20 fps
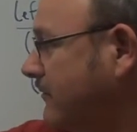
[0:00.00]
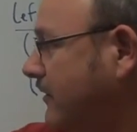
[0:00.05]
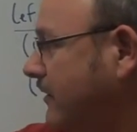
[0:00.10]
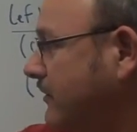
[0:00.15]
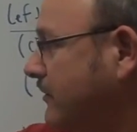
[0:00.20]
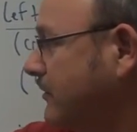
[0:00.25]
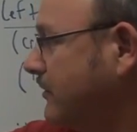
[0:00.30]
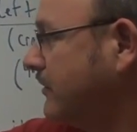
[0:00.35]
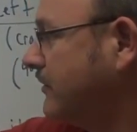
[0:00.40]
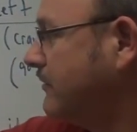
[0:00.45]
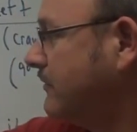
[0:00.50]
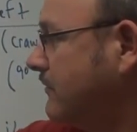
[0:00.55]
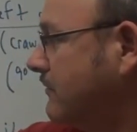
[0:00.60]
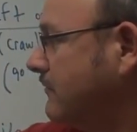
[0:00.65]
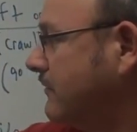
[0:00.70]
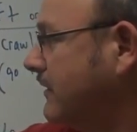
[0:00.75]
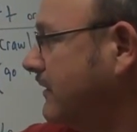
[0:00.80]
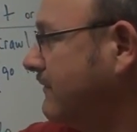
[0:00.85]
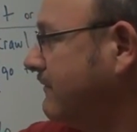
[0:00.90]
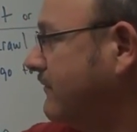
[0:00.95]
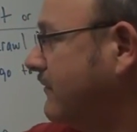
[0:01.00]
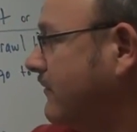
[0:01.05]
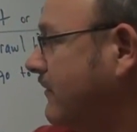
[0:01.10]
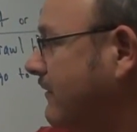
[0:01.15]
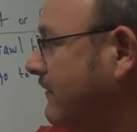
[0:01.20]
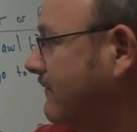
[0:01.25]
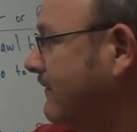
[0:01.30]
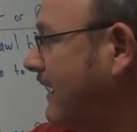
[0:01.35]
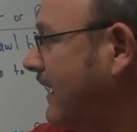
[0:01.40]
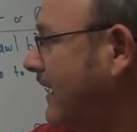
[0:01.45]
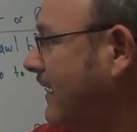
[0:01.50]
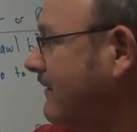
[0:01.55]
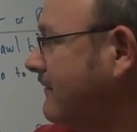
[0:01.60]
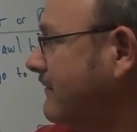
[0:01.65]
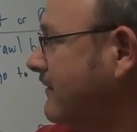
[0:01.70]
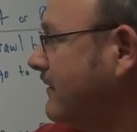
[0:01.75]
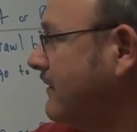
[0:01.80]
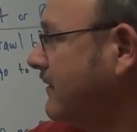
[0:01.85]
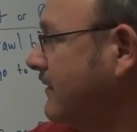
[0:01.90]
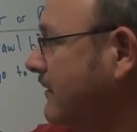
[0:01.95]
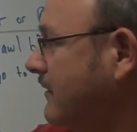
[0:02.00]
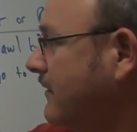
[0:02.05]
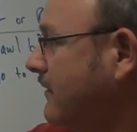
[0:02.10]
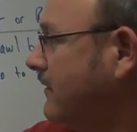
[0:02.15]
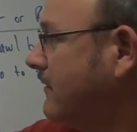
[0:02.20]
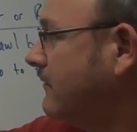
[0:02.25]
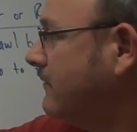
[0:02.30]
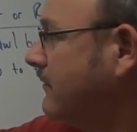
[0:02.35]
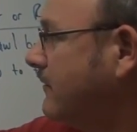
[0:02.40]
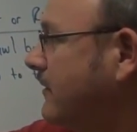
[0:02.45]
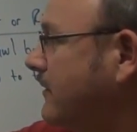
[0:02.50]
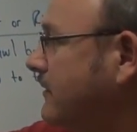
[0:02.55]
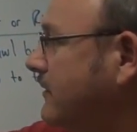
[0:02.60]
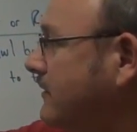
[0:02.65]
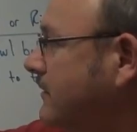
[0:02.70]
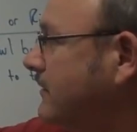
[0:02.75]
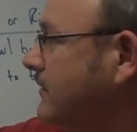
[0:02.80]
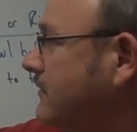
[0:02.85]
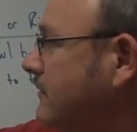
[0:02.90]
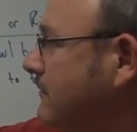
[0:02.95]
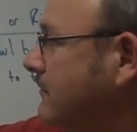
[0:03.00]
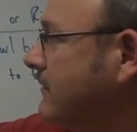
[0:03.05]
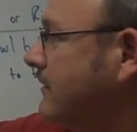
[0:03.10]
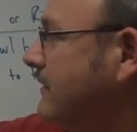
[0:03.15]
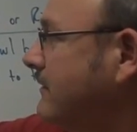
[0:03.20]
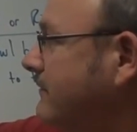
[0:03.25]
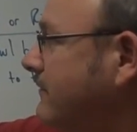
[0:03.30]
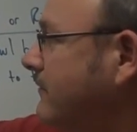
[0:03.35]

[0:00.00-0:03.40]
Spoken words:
1, 2, 3, 4, 5. 1, 2, 3,